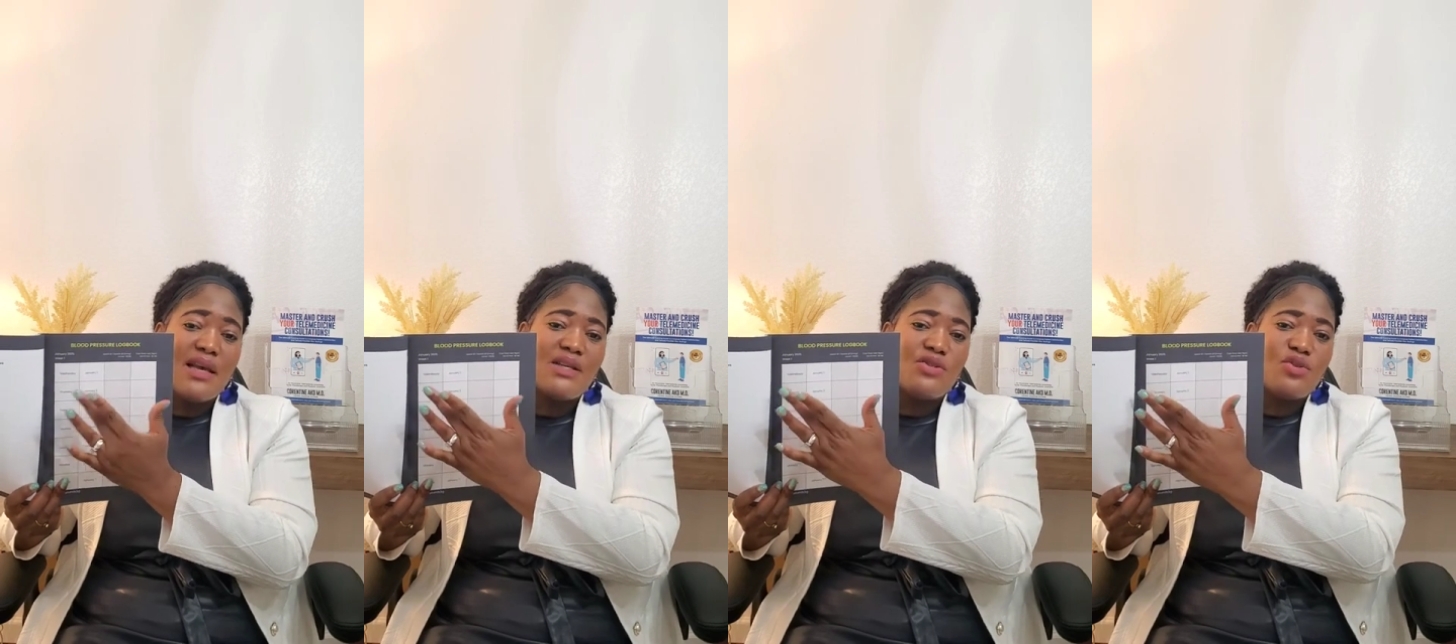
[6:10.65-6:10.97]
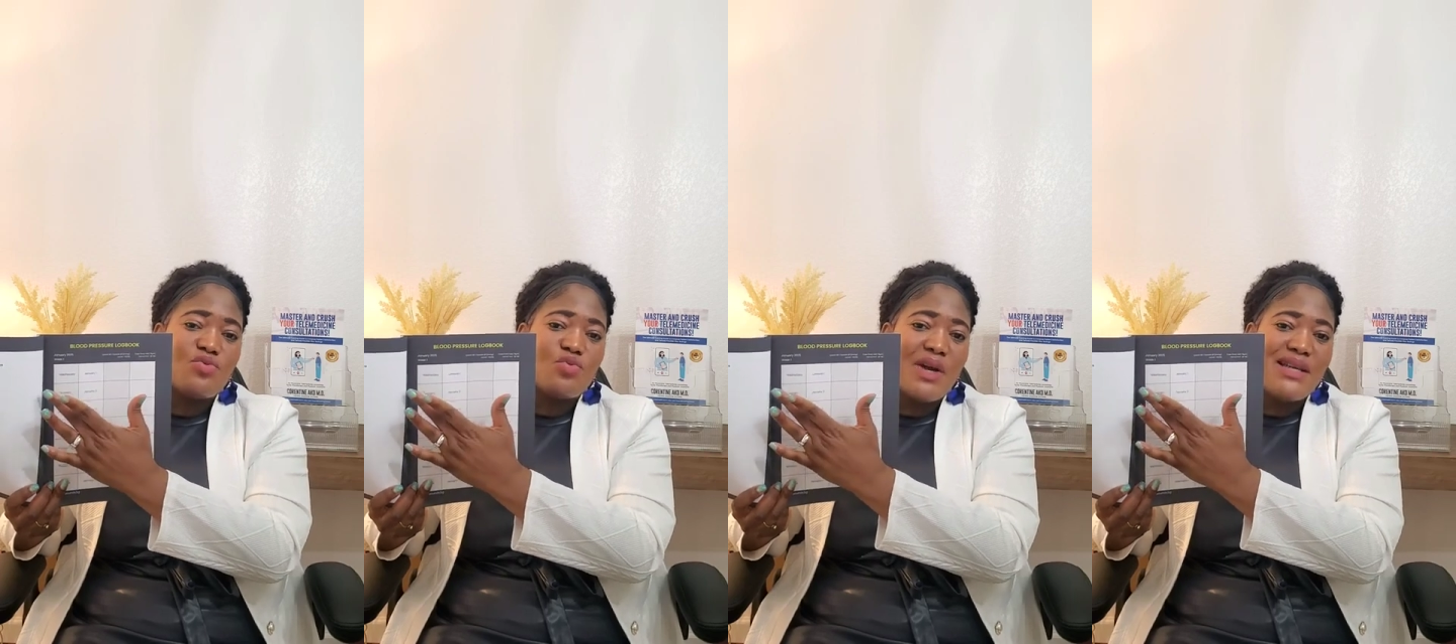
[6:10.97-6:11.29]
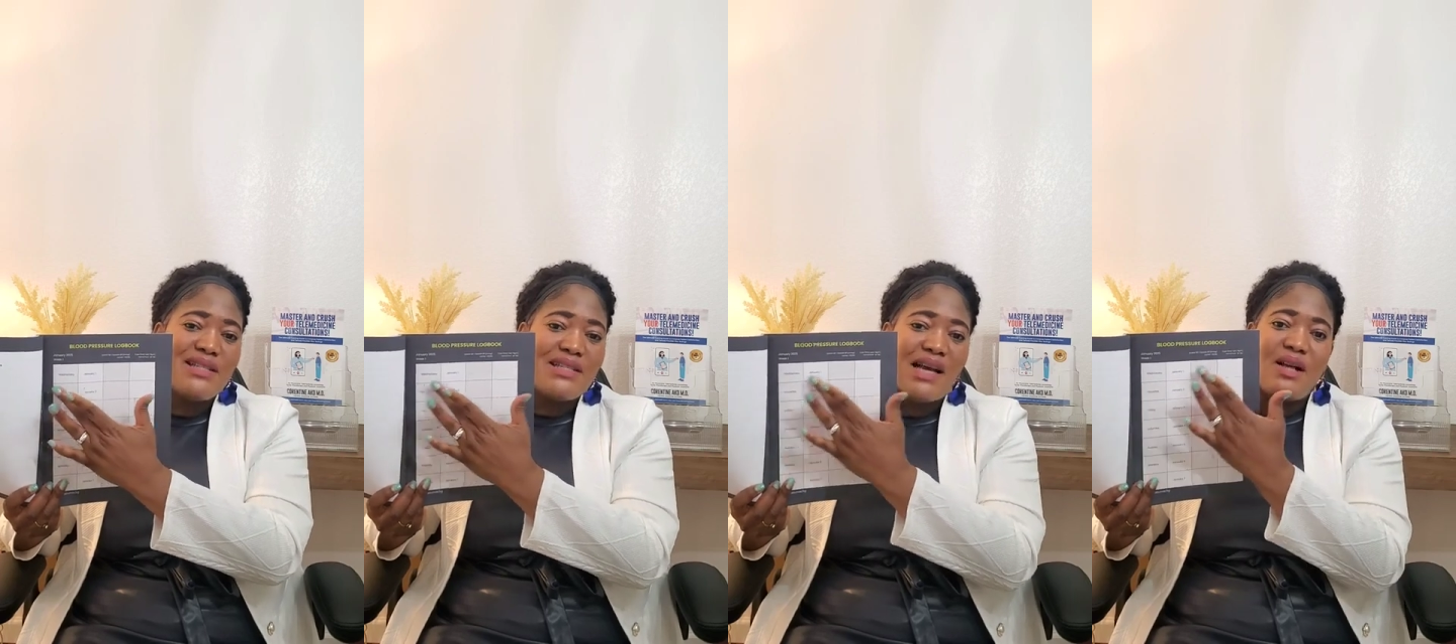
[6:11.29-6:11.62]
and just
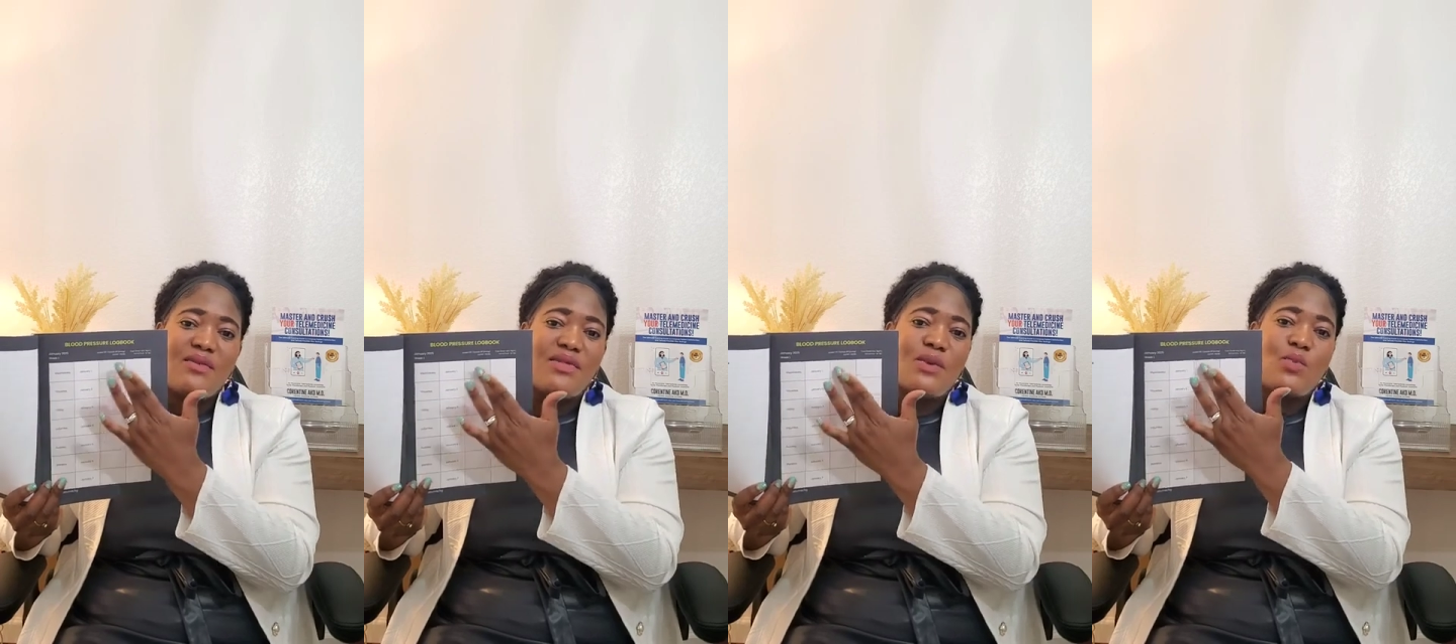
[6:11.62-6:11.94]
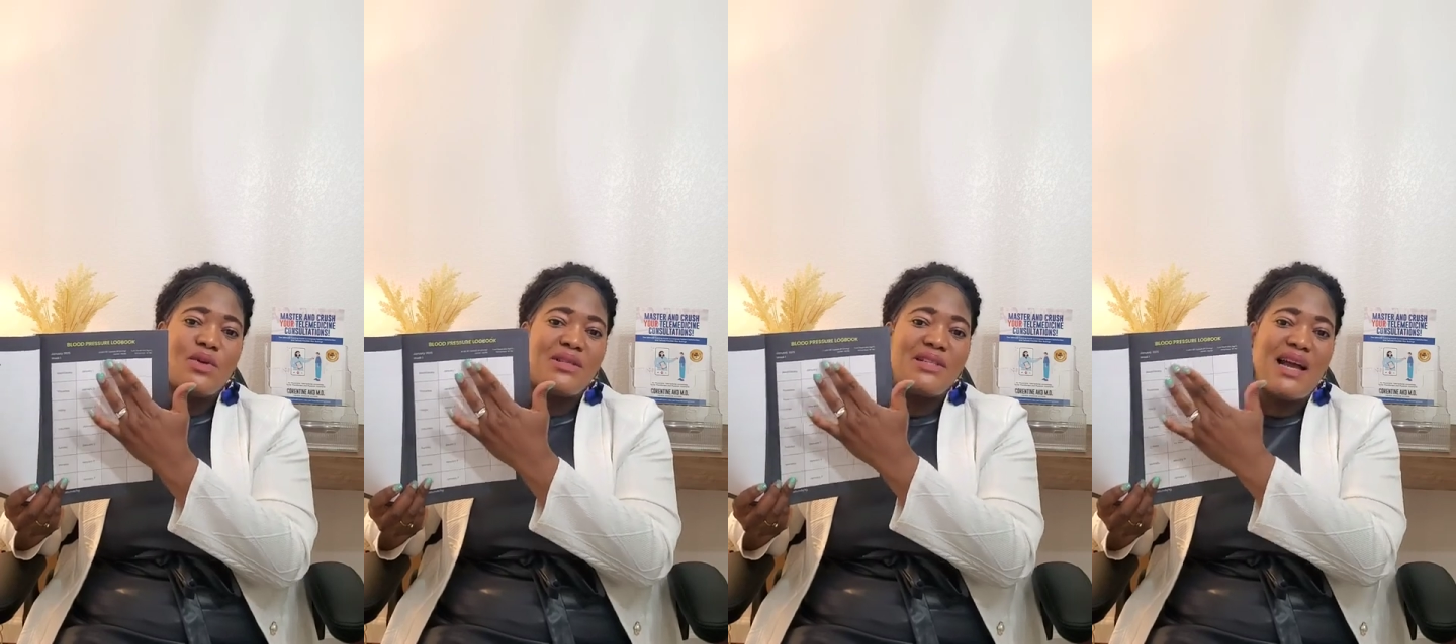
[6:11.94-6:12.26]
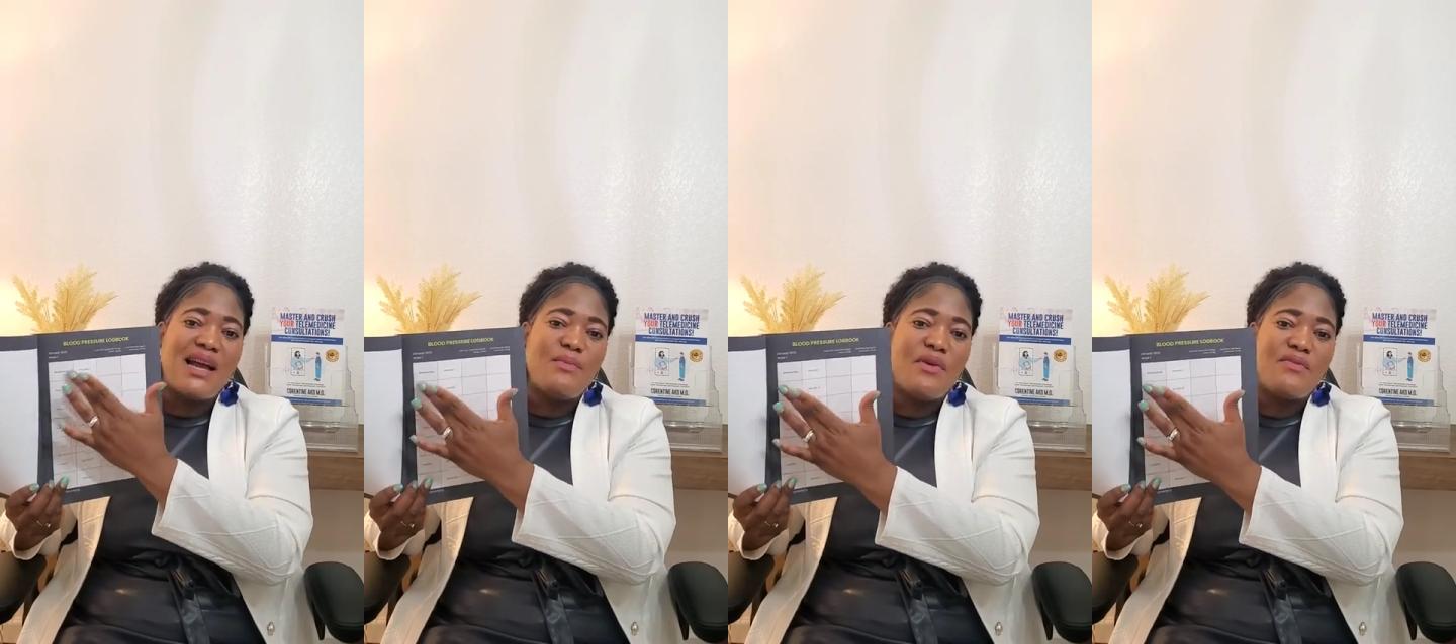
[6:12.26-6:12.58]
write down what
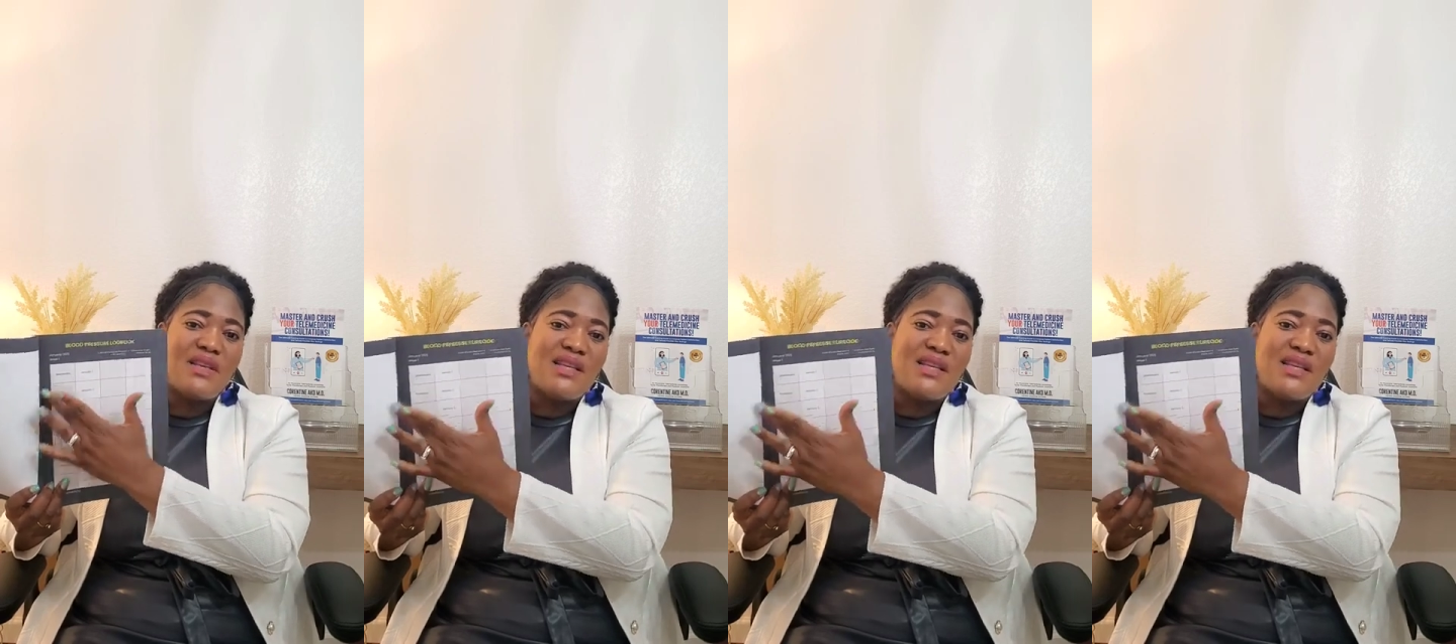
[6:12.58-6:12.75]
time of the